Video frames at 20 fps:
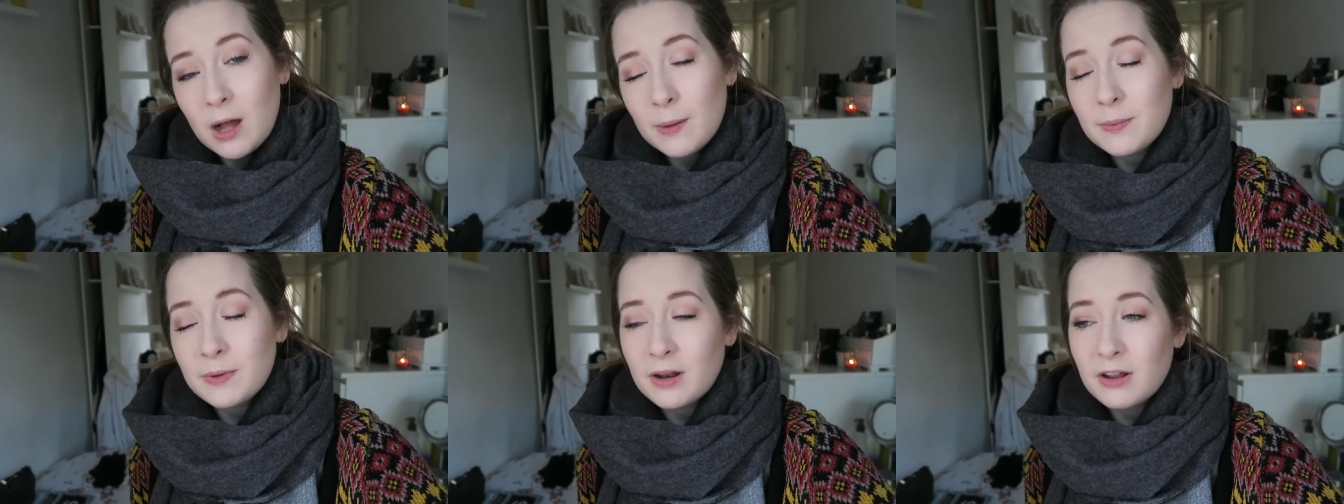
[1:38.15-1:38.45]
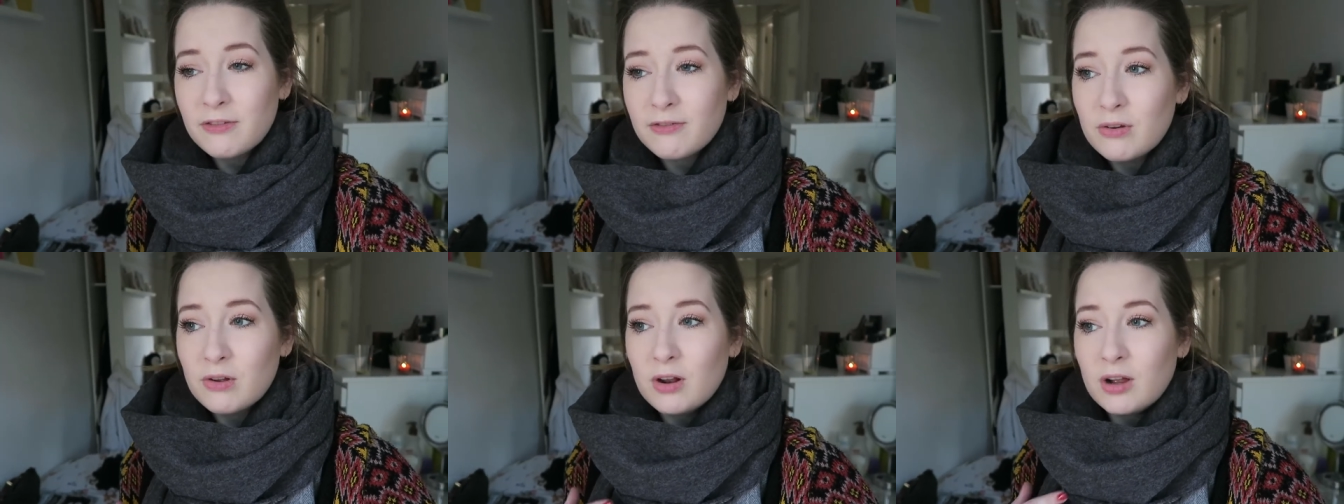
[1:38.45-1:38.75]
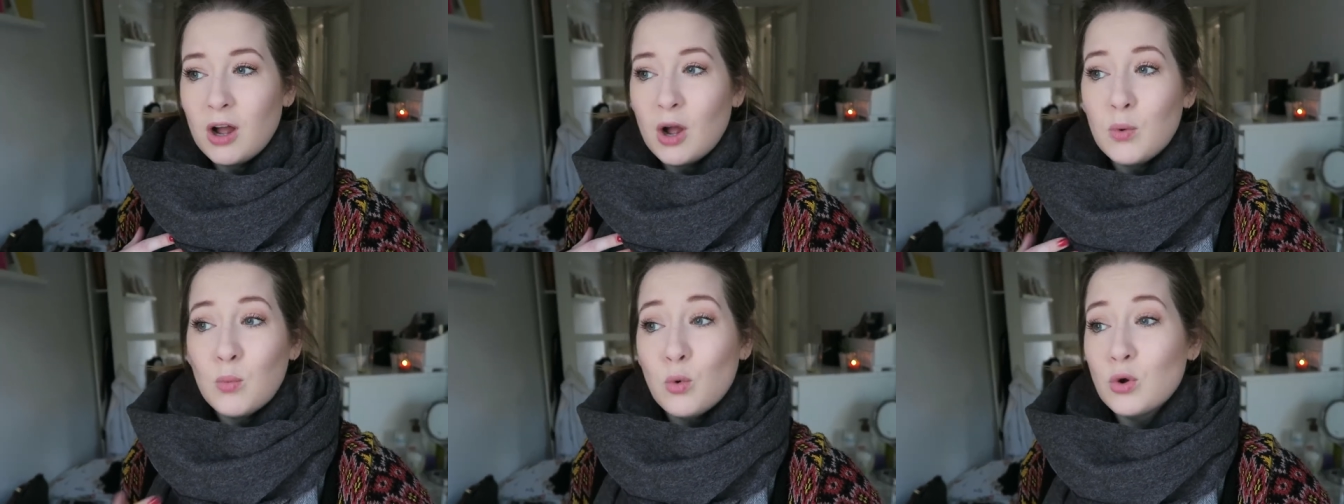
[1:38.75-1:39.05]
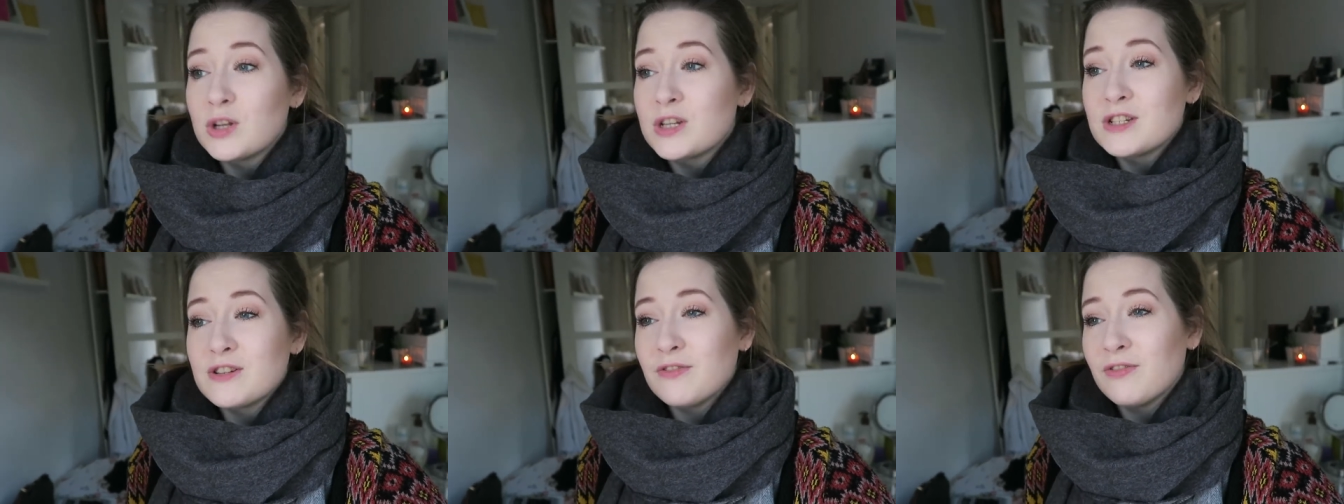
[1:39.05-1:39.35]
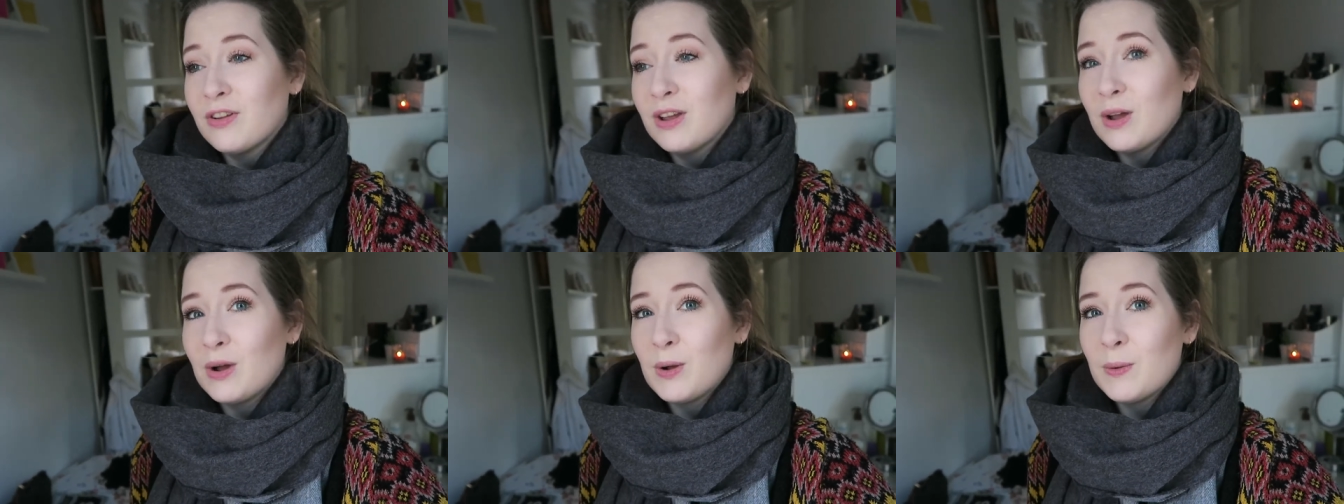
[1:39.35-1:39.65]
up and I feel like I want to
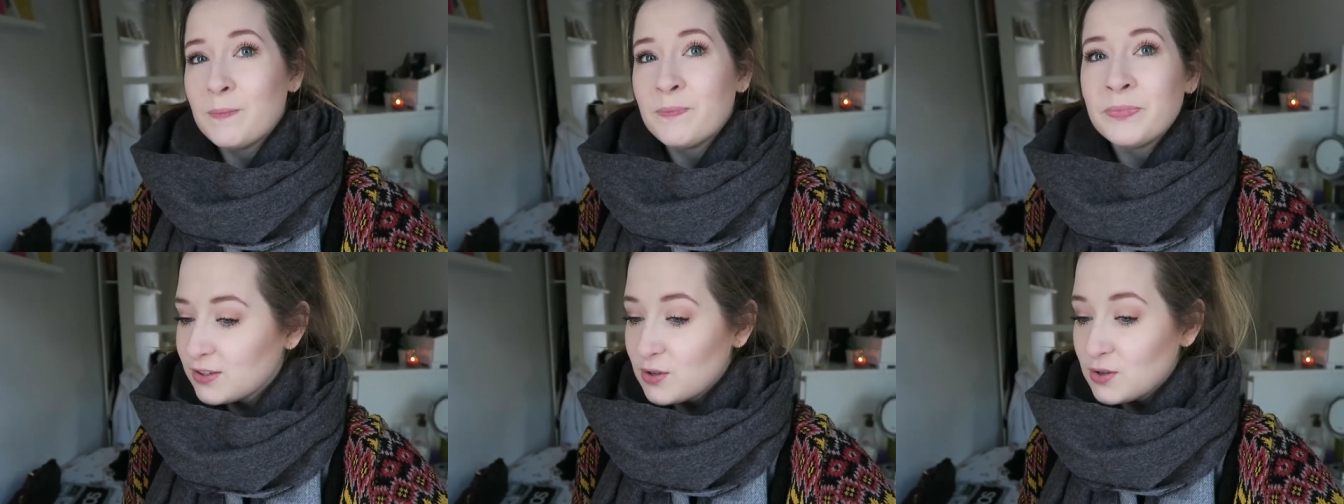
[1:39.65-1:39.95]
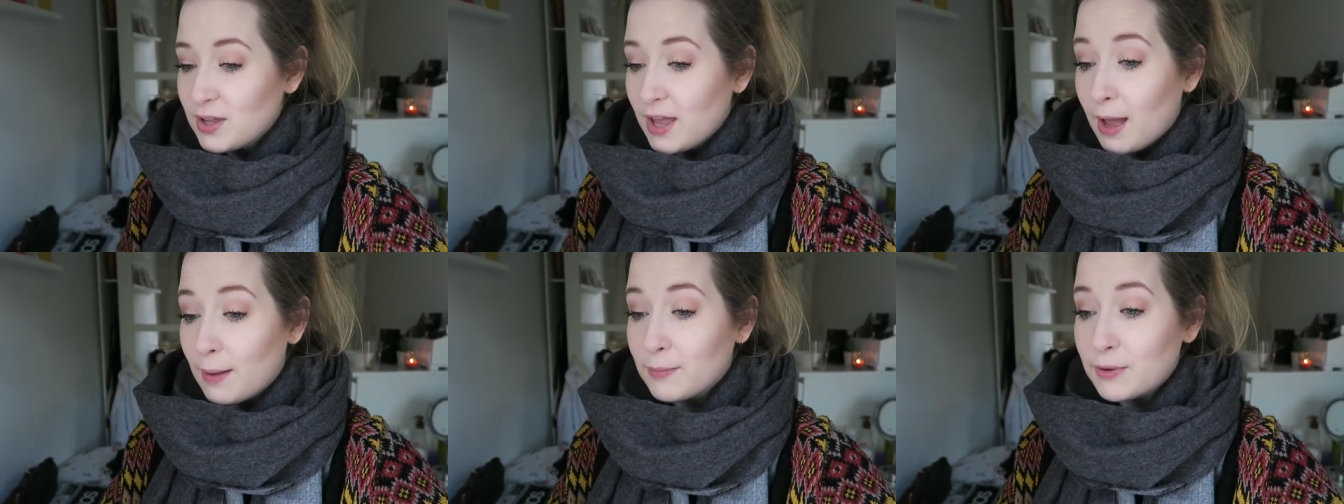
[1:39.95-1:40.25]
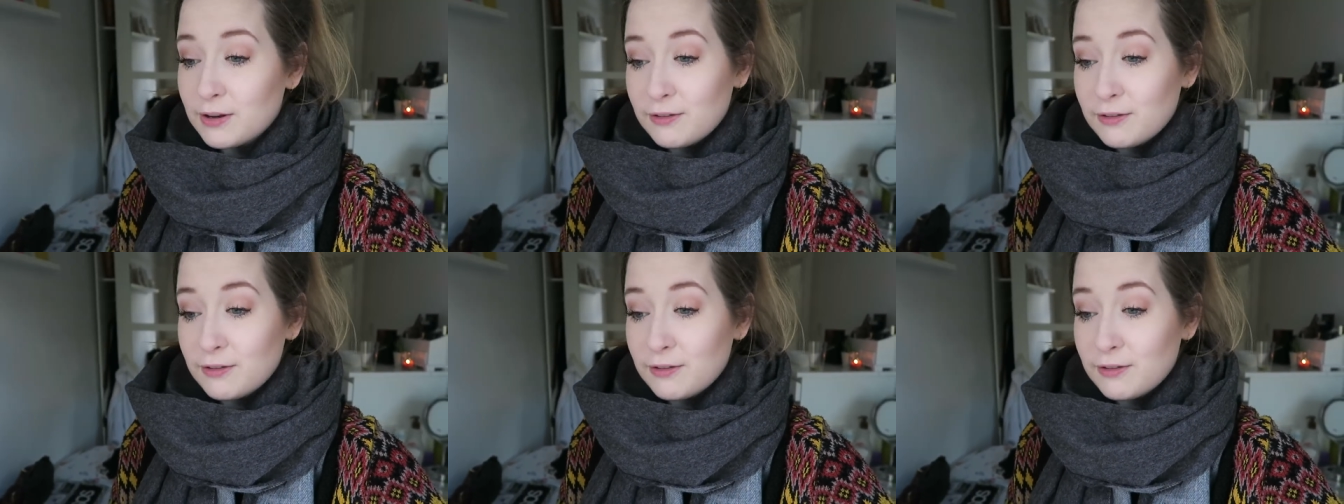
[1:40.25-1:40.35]
film so yeah I'm